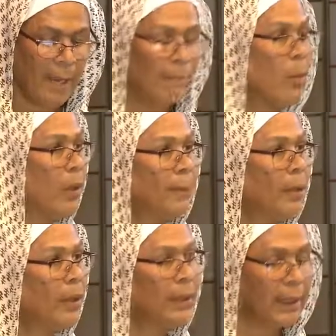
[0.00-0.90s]
More
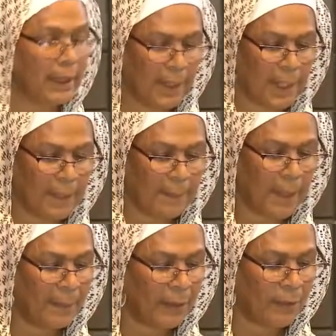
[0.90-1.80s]
importantly, in the
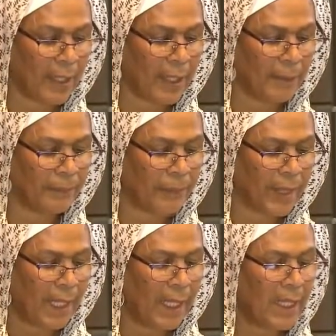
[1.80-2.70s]
public realm,
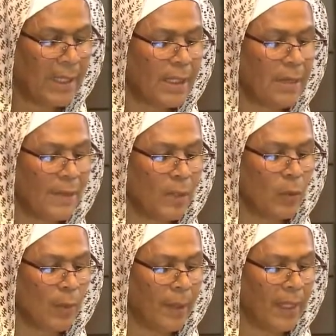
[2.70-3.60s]
Islamist
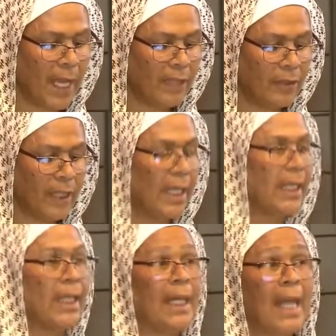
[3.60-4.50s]
women
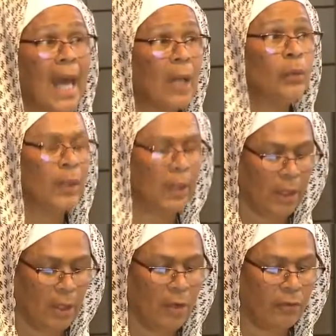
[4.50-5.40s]
advocated loudly
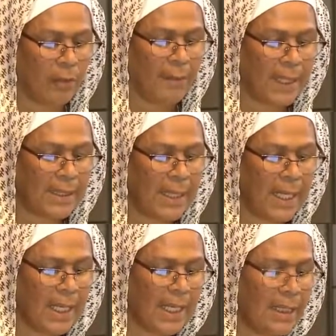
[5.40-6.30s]
for
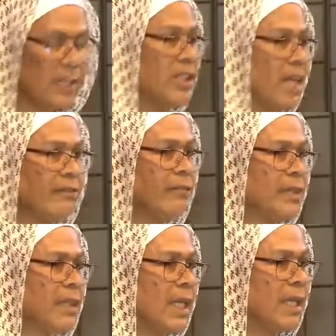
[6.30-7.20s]
maintaining this
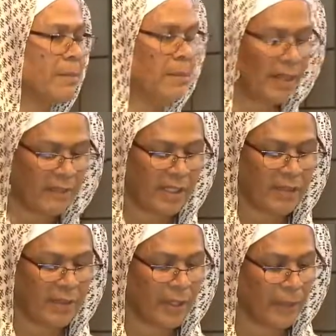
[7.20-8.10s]
deference in the private
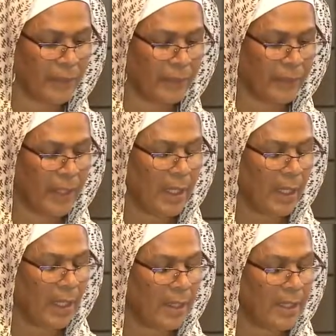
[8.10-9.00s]
sphere.
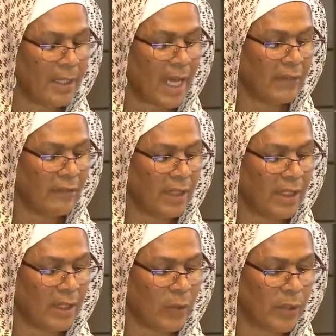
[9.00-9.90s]
This
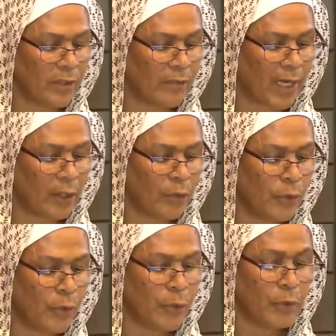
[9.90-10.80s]
advocacy was in fact
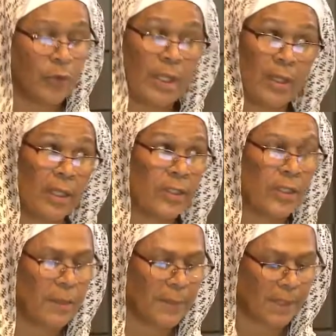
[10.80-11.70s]
crucial to their
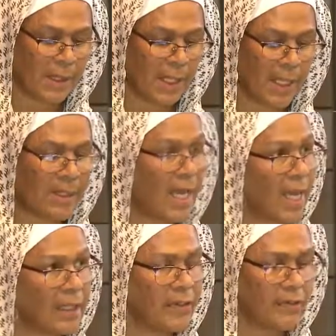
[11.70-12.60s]
legitimacy as
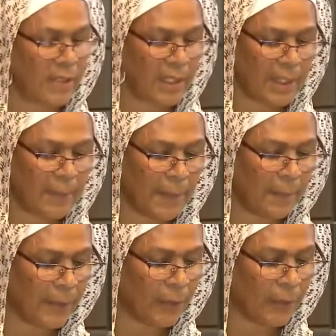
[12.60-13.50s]
activists in the
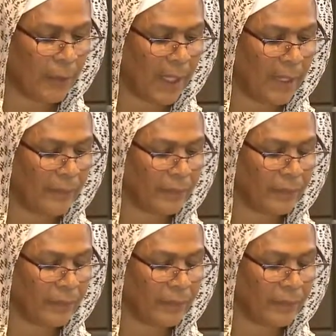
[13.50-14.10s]
public domain.